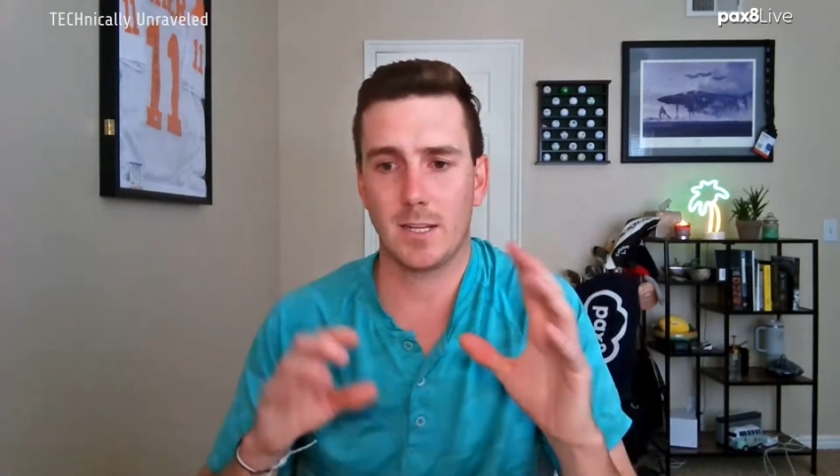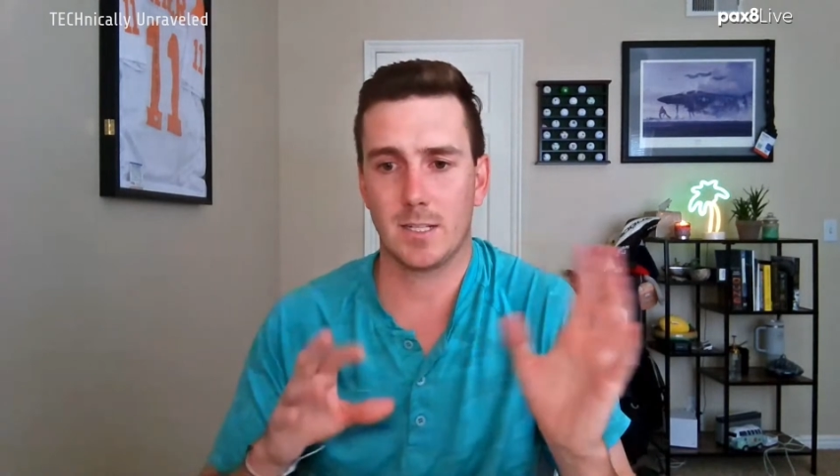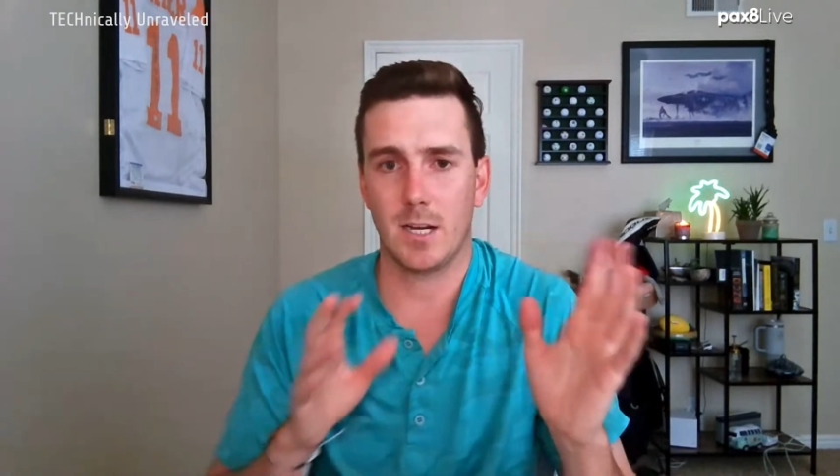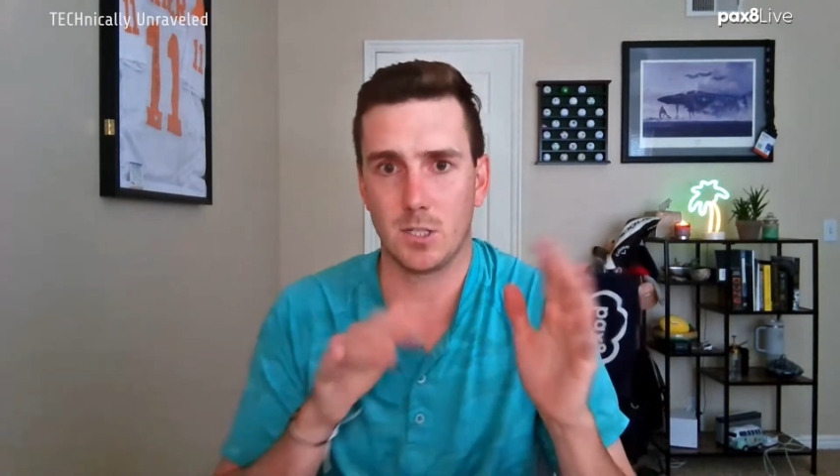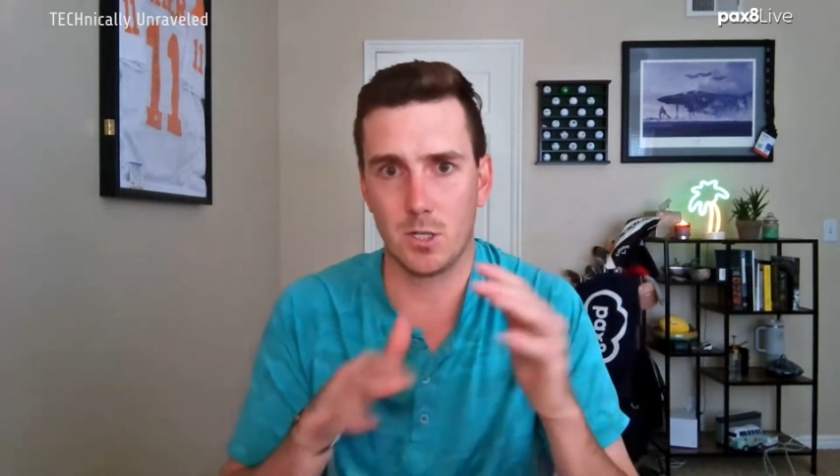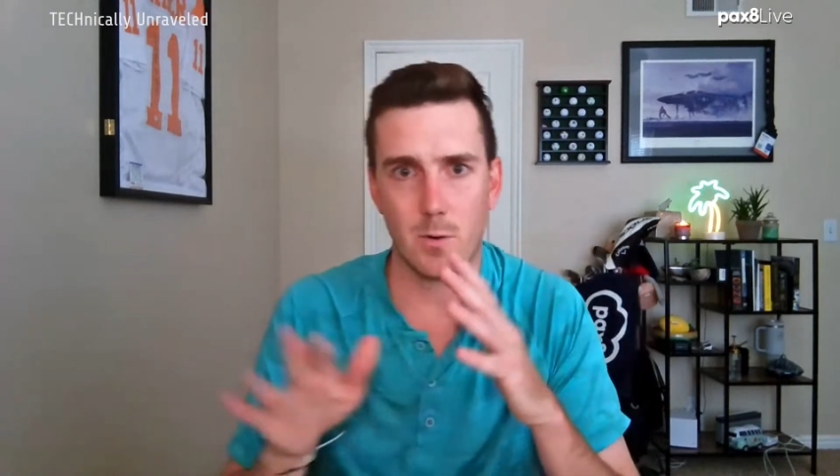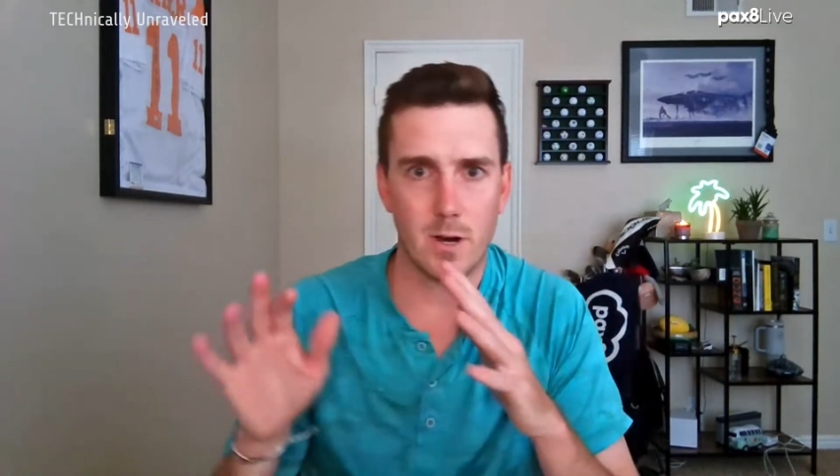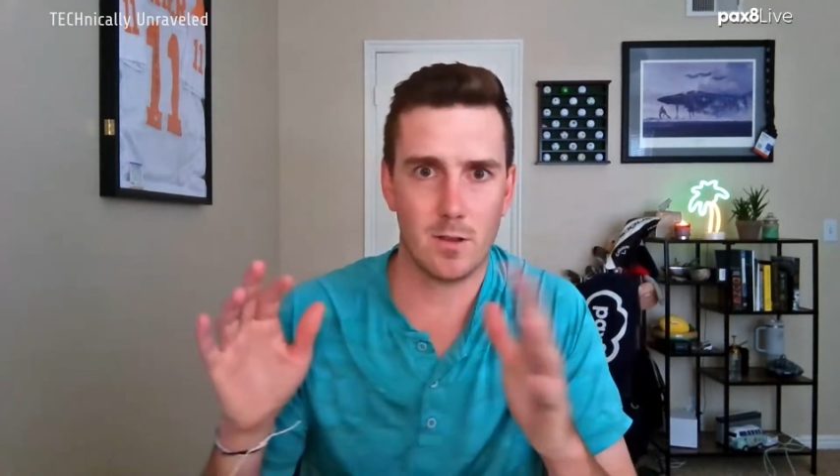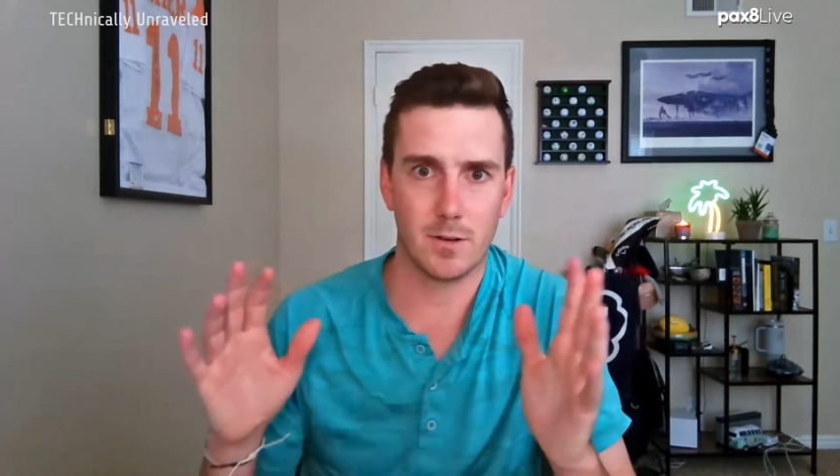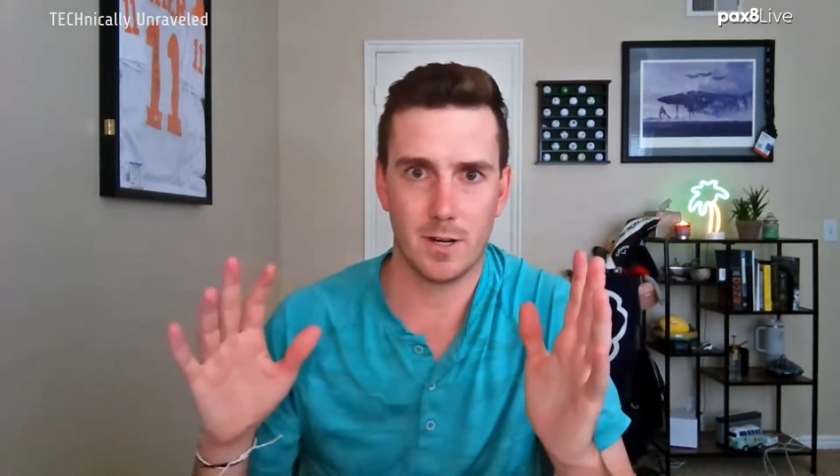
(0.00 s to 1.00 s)
these guys
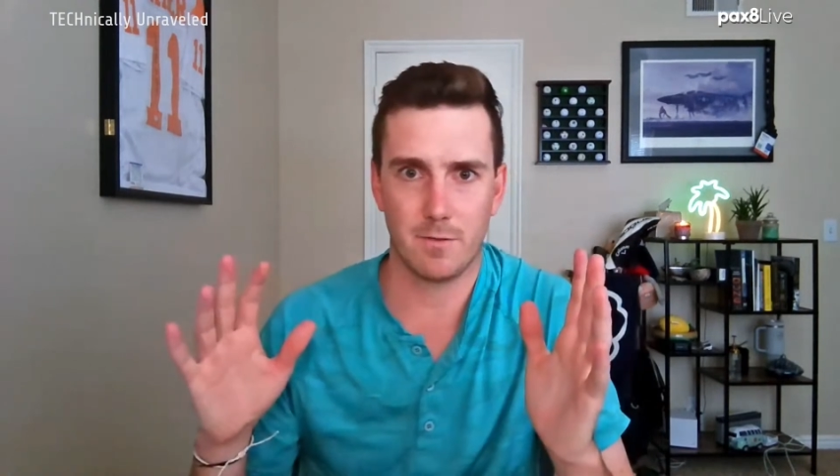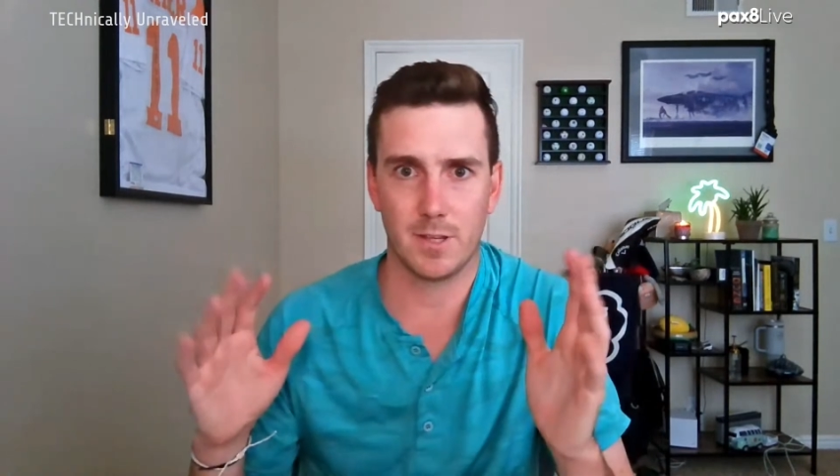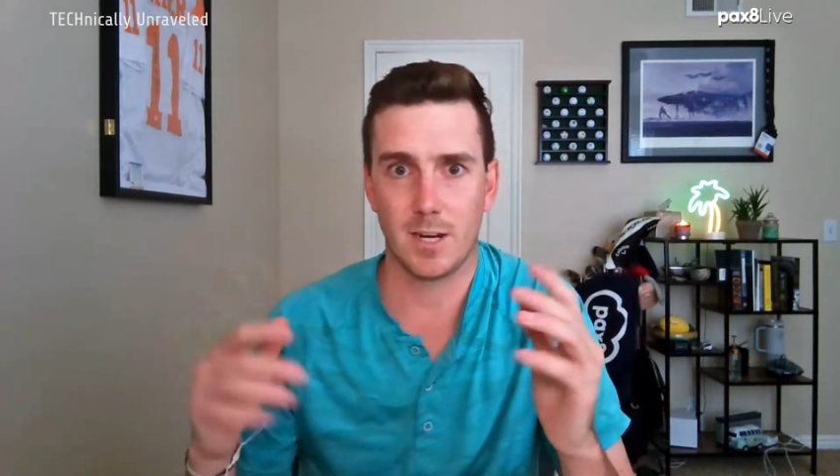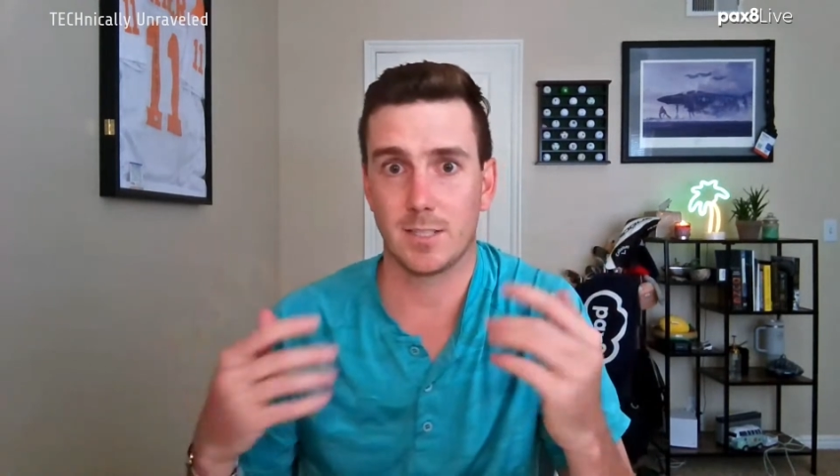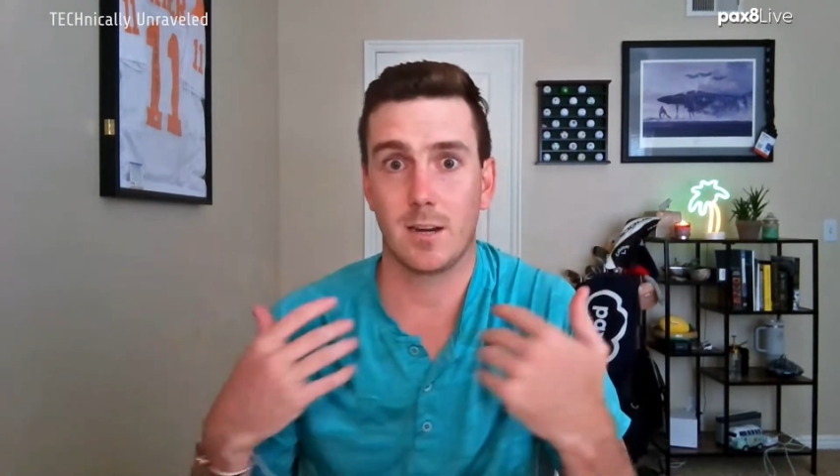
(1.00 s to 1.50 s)
doing all the different things